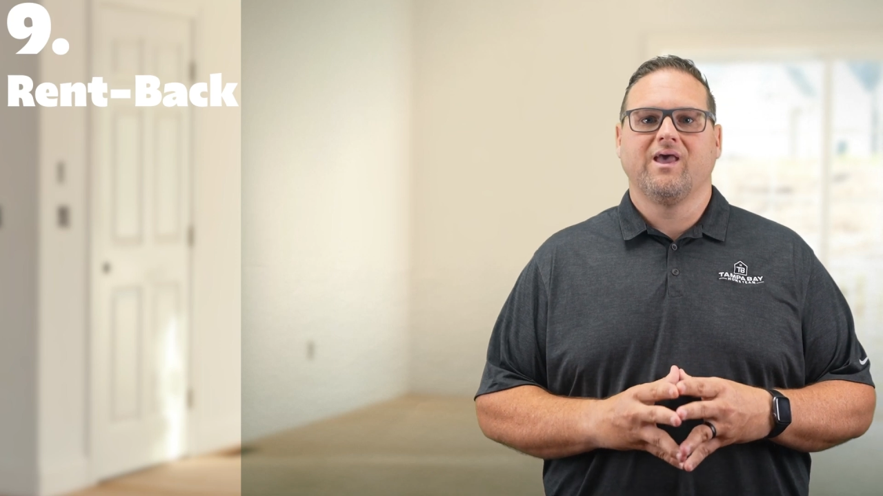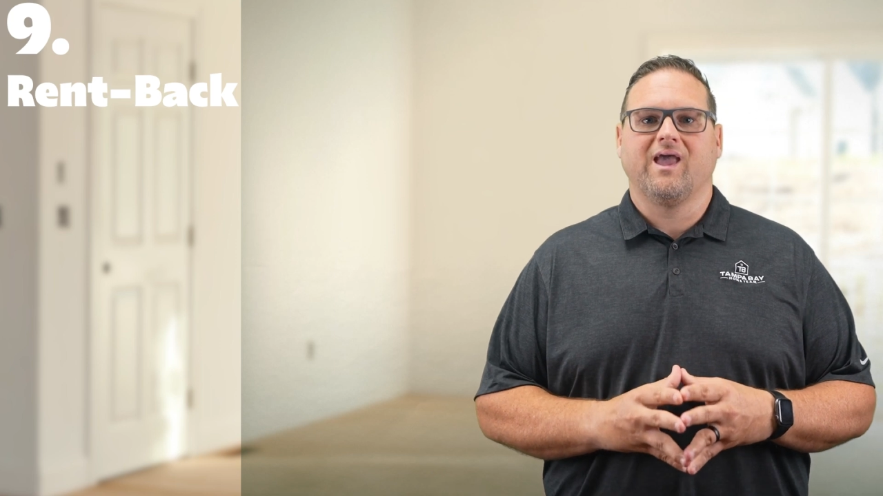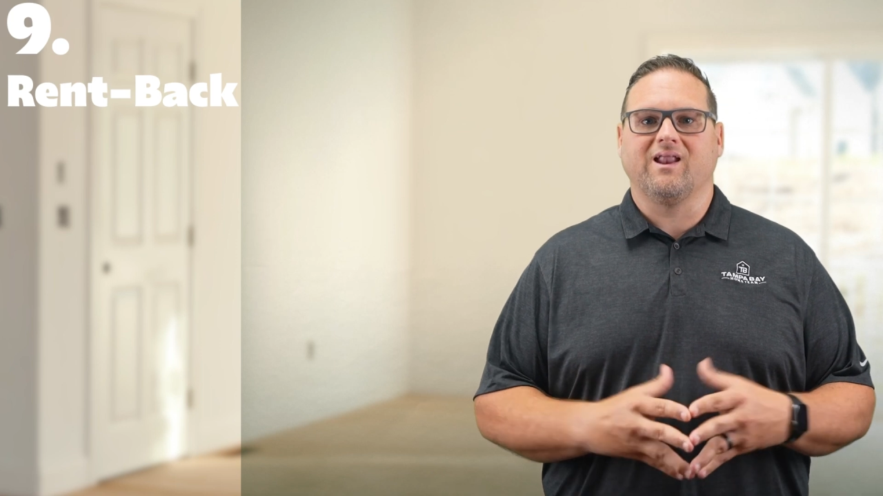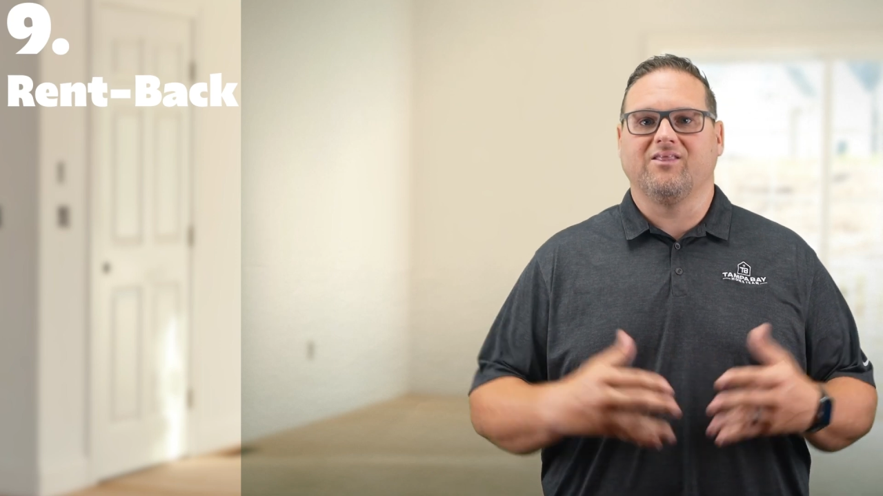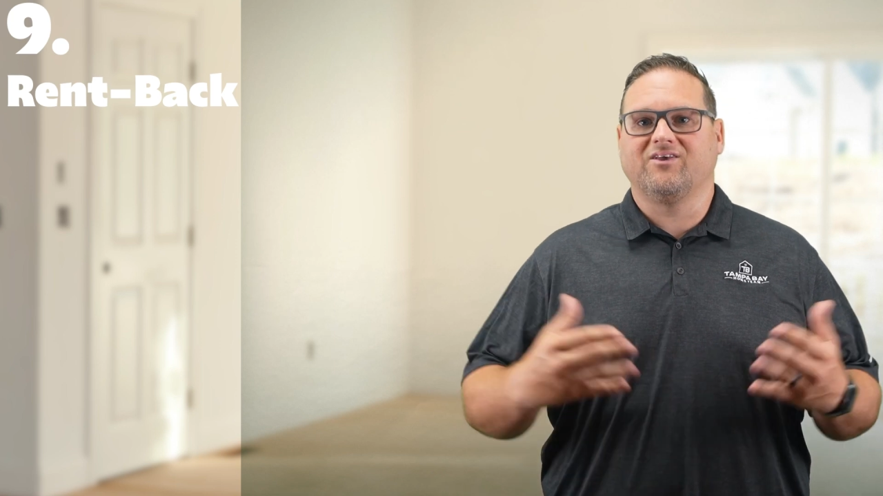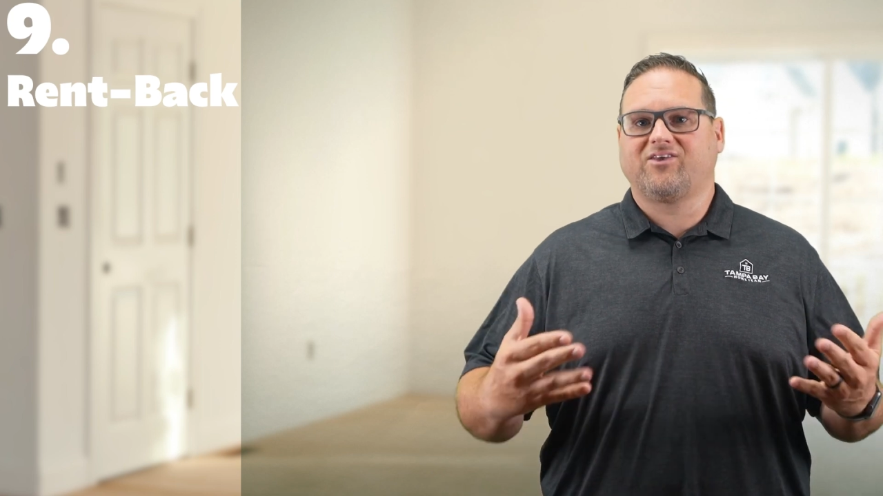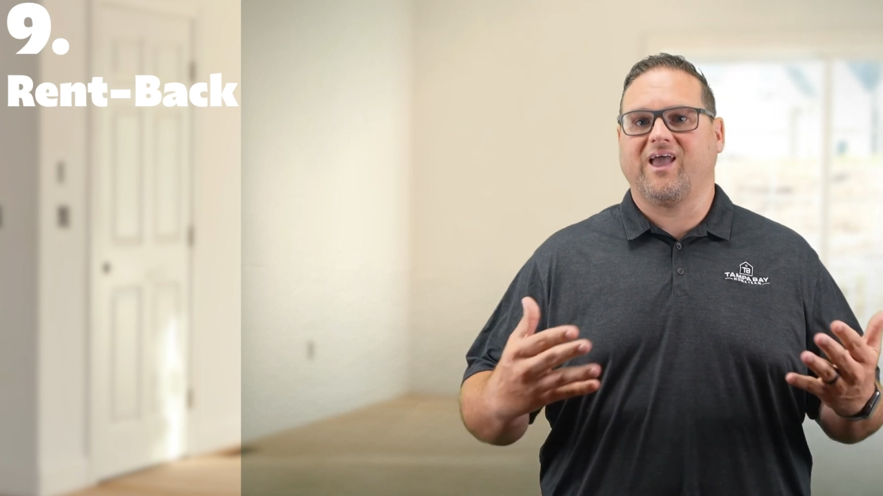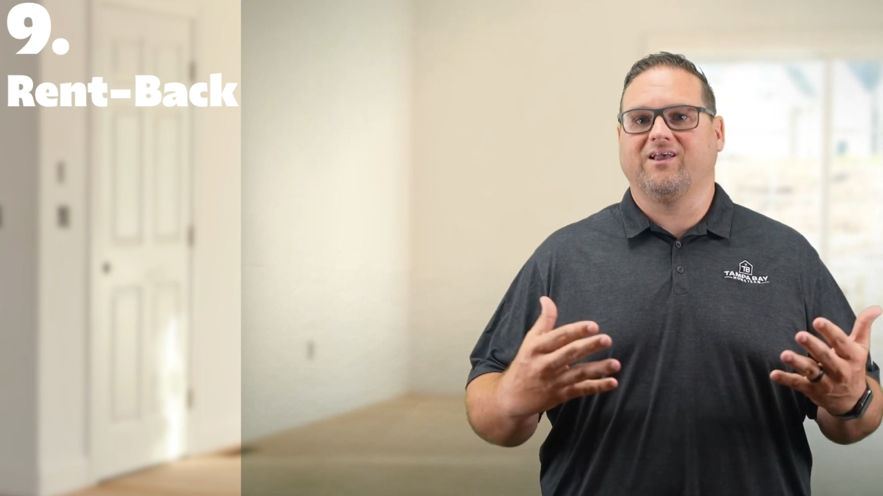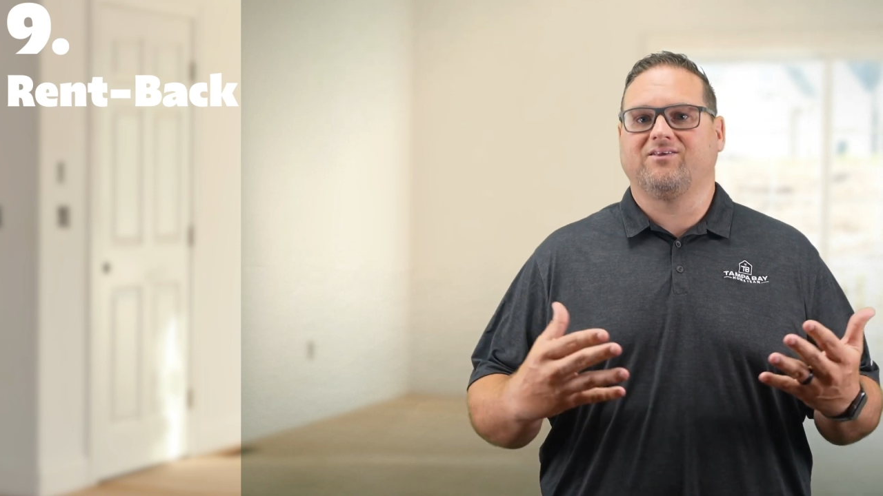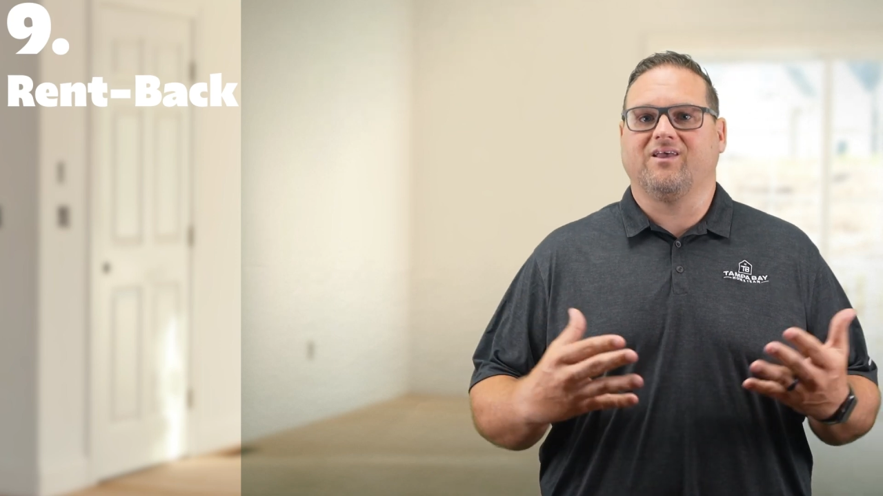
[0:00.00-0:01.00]
And in this
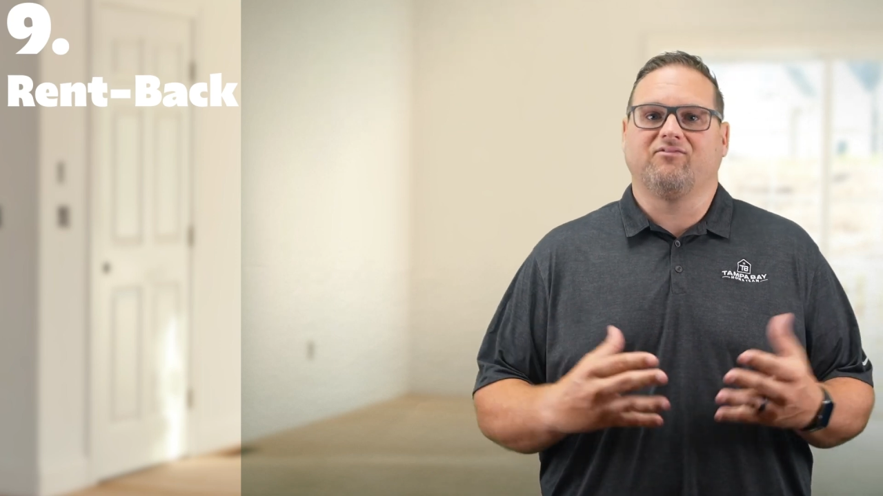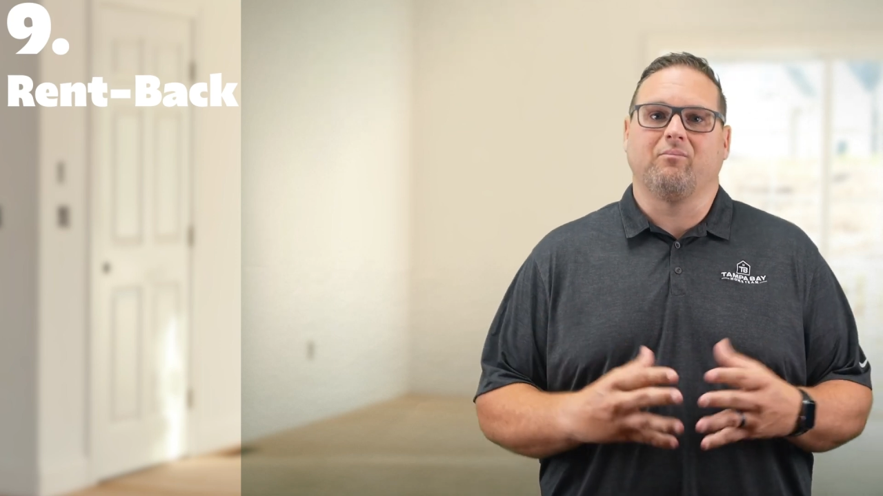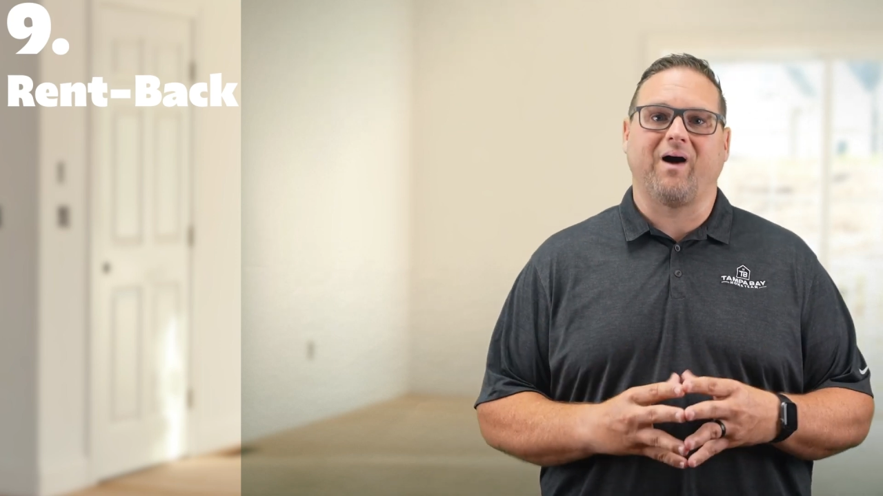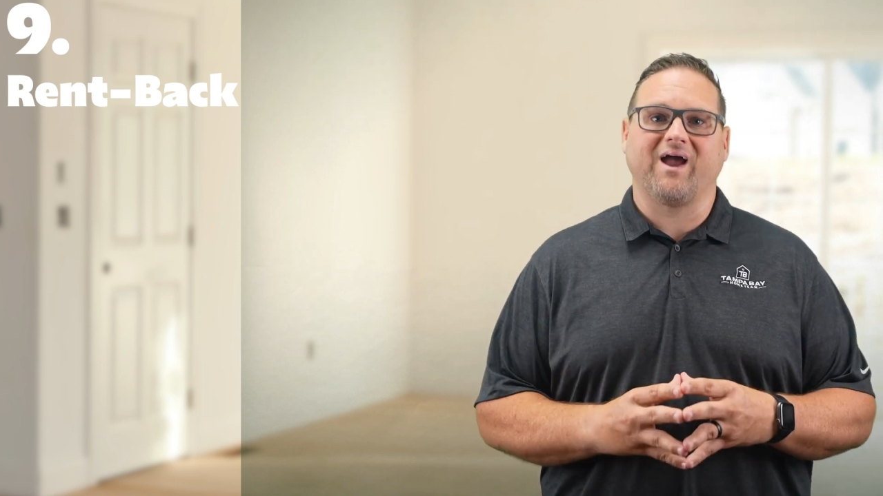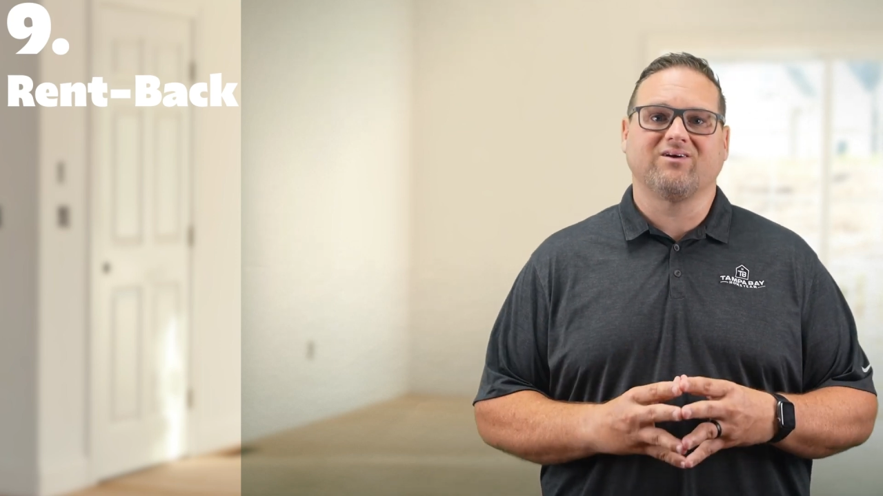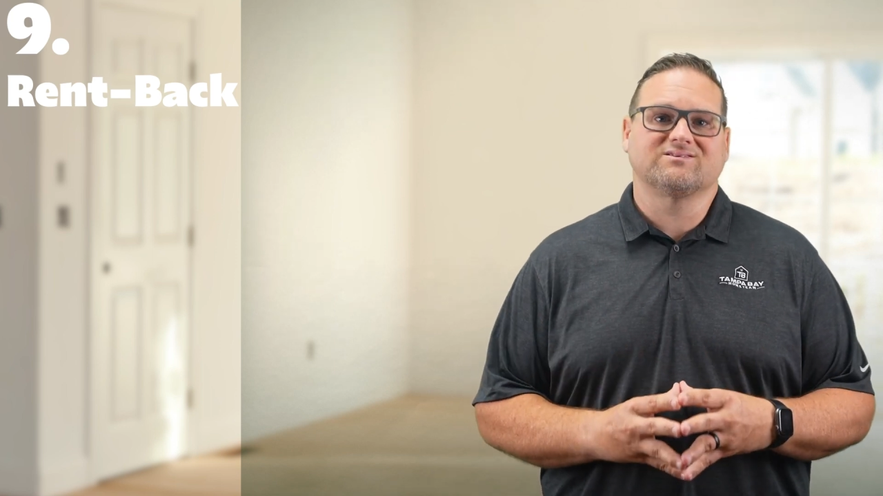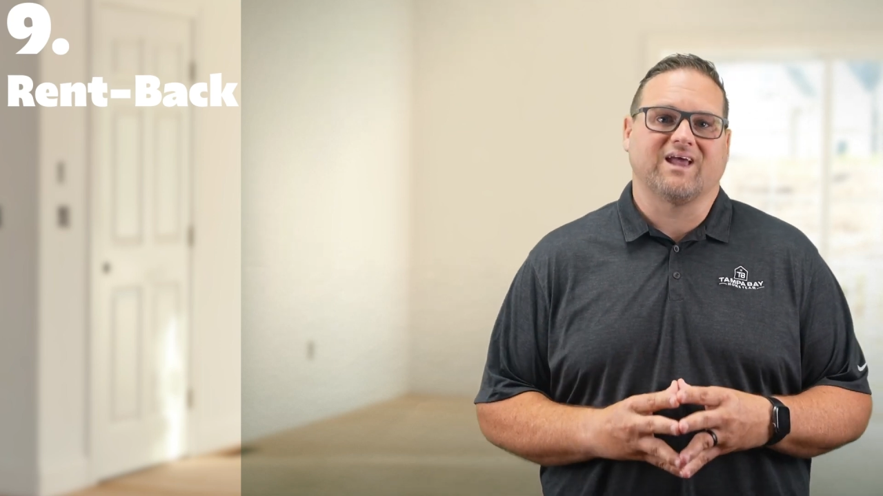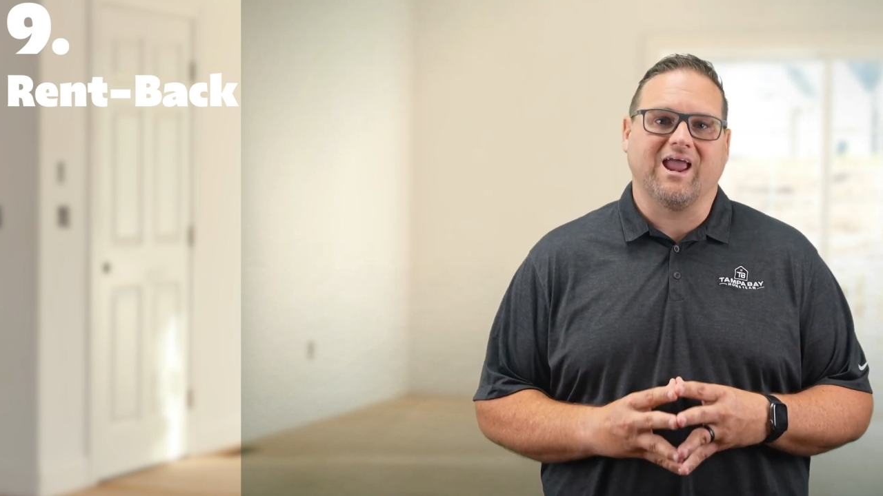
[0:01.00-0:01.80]
case, if a buyer is